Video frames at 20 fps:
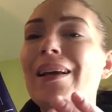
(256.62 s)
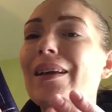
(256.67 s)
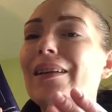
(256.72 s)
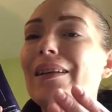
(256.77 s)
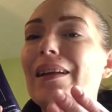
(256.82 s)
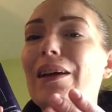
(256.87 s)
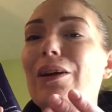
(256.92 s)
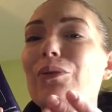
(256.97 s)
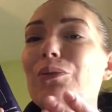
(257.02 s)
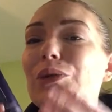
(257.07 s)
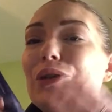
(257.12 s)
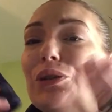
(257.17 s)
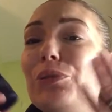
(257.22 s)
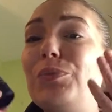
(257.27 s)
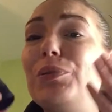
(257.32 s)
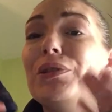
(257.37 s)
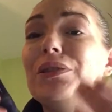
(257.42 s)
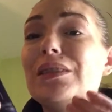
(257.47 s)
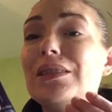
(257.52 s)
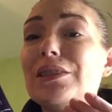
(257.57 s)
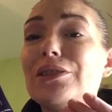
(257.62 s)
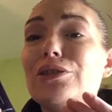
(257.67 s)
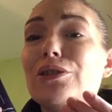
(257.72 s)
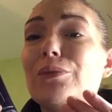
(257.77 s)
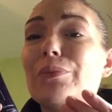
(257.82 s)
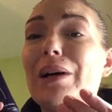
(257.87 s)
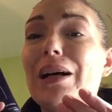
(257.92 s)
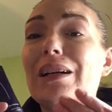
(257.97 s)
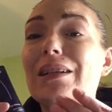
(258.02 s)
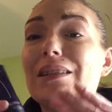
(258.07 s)
Now, when you put
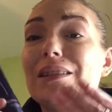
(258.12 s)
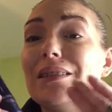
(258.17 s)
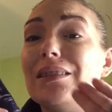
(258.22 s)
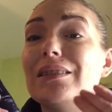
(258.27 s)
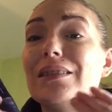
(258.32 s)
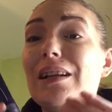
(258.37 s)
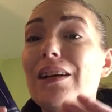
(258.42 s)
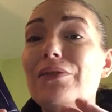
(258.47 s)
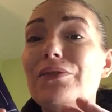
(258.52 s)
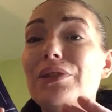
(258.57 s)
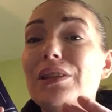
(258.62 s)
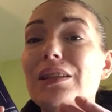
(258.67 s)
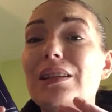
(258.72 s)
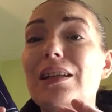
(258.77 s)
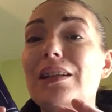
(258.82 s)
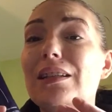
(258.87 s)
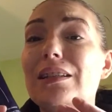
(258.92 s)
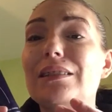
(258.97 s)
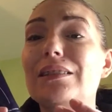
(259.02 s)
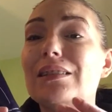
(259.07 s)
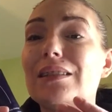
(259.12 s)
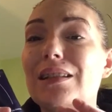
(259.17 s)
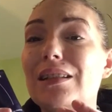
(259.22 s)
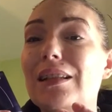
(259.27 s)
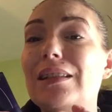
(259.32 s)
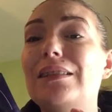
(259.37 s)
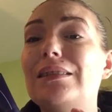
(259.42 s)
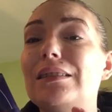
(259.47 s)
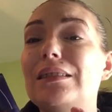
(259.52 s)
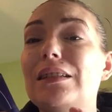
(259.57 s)
serum on, it does not feel like it's
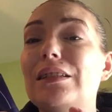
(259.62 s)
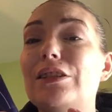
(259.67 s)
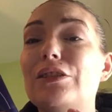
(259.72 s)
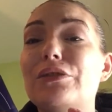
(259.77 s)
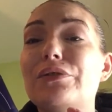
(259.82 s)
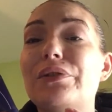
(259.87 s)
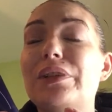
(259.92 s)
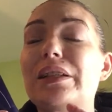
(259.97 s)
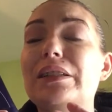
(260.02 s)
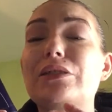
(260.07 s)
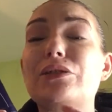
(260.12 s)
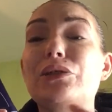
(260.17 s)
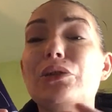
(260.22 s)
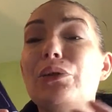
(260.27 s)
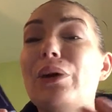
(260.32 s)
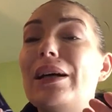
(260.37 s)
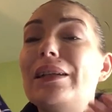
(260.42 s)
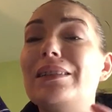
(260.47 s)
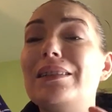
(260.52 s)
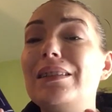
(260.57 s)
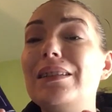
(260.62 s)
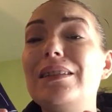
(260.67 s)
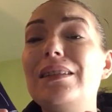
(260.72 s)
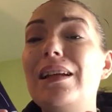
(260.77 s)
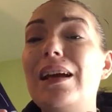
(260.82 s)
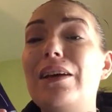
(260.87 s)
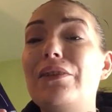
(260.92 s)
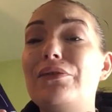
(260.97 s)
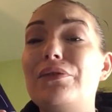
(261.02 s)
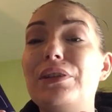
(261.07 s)
cleansing your face. So I did
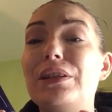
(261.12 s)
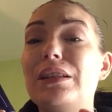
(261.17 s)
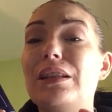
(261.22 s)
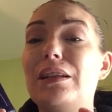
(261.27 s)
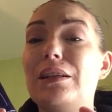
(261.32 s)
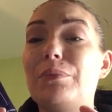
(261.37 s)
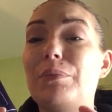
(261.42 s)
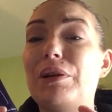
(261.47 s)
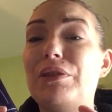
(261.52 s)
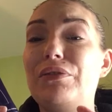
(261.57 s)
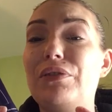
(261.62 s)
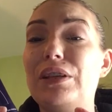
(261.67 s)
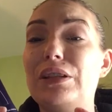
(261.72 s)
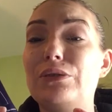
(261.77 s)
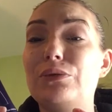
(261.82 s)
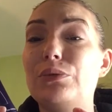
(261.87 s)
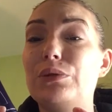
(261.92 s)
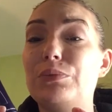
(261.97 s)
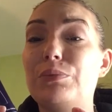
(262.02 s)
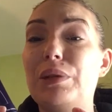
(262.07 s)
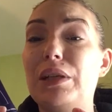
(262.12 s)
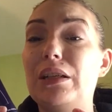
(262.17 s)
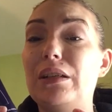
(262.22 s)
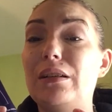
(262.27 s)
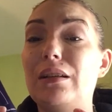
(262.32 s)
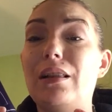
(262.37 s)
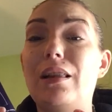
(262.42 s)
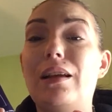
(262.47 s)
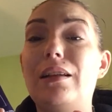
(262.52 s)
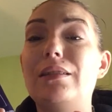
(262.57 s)
not feel like my face was being
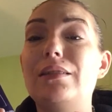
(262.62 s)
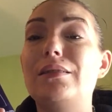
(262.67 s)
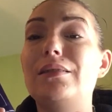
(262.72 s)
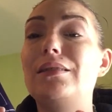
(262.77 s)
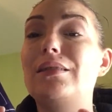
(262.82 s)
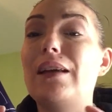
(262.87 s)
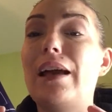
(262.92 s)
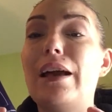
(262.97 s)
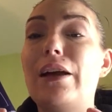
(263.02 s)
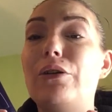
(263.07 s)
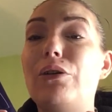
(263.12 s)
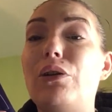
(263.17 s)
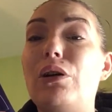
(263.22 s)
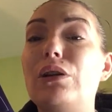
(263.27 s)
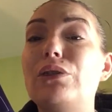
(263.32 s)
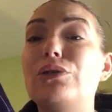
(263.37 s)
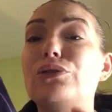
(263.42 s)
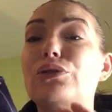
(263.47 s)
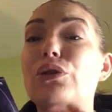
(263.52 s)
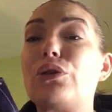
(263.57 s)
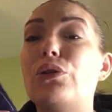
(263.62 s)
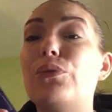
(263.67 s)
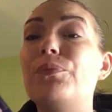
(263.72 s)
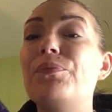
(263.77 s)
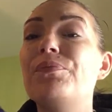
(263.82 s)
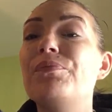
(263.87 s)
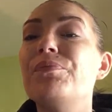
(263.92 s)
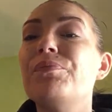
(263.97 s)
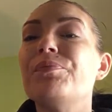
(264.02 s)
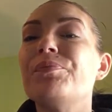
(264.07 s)
cleansed at all. So,
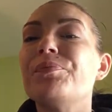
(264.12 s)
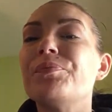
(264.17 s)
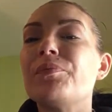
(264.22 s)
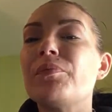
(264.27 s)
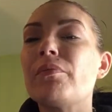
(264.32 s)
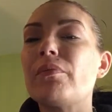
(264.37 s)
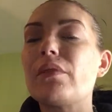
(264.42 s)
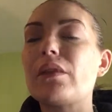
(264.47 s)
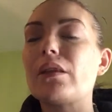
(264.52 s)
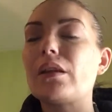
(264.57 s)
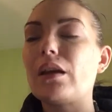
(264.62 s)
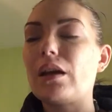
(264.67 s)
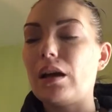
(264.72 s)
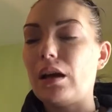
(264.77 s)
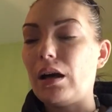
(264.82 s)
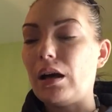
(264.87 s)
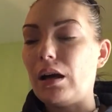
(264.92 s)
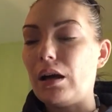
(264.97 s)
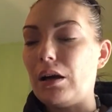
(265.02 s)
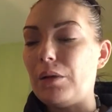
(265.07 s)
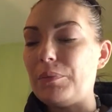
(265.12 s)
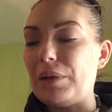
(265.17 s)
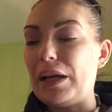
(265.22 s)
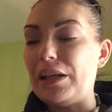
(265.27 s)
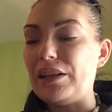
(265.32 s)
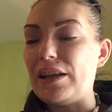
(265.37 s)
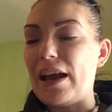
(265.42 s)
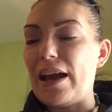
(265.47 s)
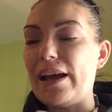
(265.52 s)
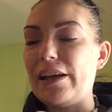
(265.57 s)

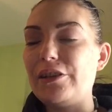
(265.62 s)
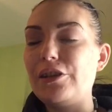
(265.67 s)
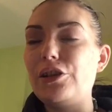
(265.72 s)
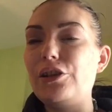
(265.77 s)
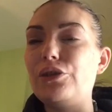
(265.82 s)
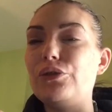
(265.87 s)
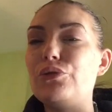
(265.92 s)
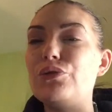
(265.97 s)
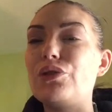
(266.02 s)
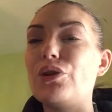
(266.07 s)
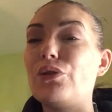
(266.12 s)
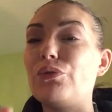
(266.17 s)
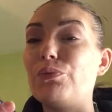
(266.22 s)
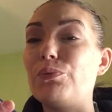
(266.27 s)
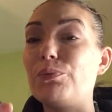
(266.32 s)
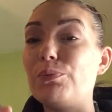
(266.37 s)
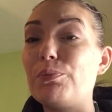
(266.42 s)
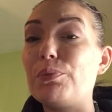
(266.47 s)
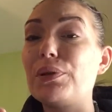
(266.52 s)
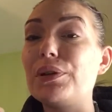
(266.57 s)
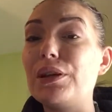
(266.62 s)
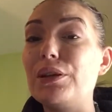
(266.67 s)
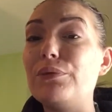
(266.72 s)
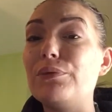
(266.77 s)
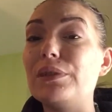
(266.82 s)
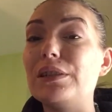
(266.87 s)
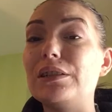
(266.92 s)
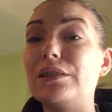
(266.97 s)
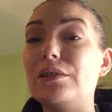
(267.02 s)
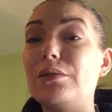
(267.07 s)
and you had to use a pretty
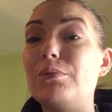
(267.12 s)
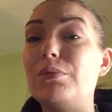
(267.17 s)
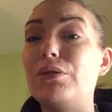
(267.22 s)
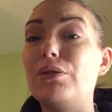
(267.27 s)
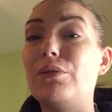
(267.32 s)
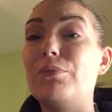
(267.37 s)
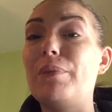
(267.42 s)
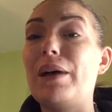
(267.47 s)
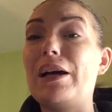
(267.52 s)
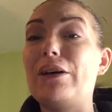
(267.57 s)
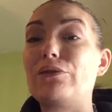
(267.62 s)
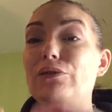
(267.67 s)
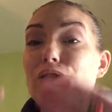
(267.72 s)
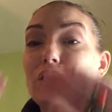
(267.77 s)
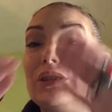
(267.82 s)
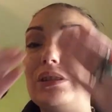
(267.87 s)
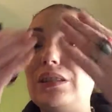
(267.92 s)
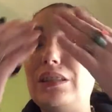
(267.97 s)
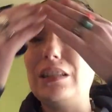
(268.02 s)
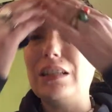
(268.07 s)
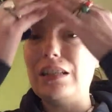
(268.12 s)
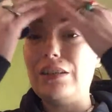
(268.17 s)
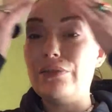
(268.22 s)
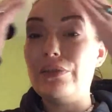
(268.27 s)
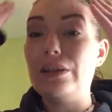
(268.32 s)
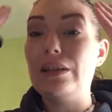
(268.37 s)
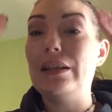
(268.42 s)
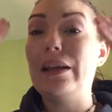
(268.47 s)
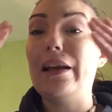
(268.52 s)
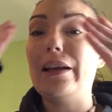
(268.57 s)
reasonable amount just to
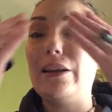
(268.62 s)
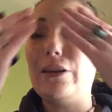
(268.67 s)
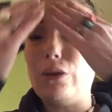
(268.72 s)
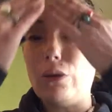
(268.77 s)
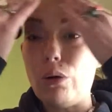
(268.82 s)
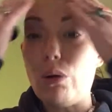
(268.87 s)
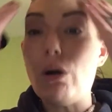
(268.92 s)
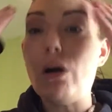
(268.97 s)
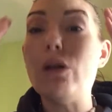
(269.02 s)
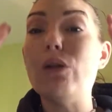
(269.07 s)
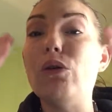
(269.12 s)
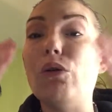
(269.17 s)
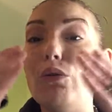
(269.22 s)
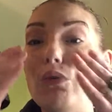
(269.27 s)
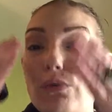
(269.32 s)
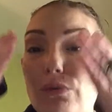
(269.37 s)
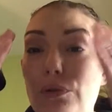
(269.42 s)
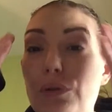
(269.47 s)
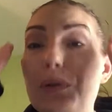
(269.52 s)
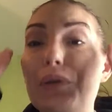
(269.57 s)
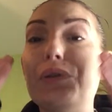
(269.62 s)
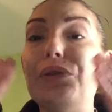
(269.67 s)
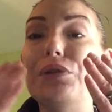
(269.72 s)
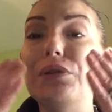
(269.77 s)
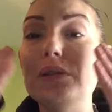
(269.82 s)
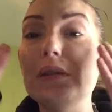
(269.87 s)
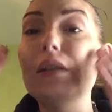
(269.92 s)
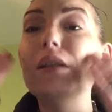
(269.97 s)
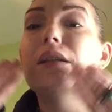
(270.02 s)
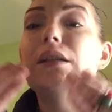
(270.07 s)
even get it all over
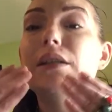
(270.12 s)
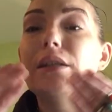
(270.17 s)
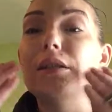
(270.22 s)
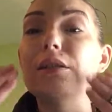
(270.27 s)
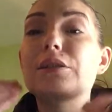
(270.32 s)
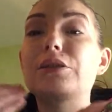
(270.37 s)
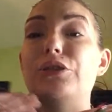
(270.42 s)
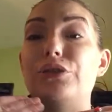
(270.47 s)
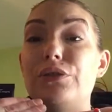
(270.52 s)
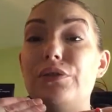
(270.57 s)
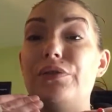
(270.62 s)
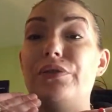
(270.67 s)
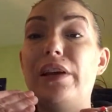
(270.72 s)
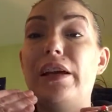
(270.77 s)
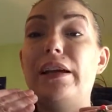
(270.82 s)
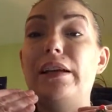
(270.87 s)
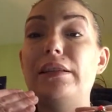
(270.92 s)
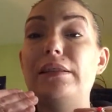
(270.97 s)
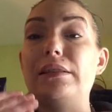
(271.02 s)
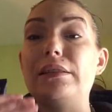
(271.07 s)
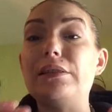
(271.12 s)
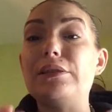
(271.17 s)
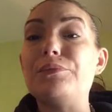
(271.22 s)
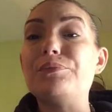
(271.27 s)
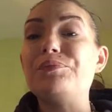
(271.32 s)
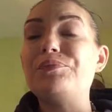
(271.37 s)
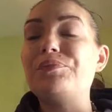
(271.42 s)
your face.